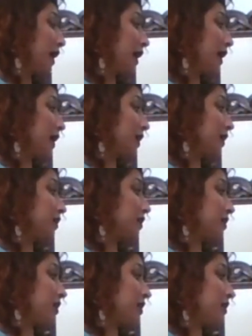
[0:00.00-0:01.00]

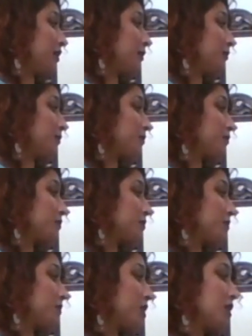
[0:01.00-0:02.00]
And, um,
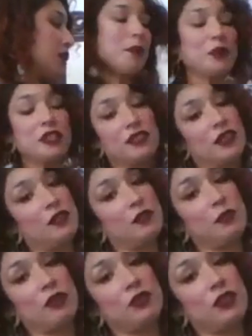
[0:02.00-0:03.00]
to not be
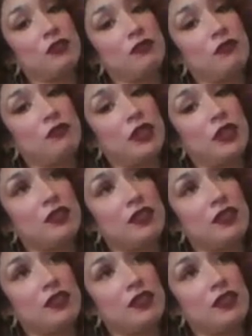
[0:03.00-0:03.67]
sad about it.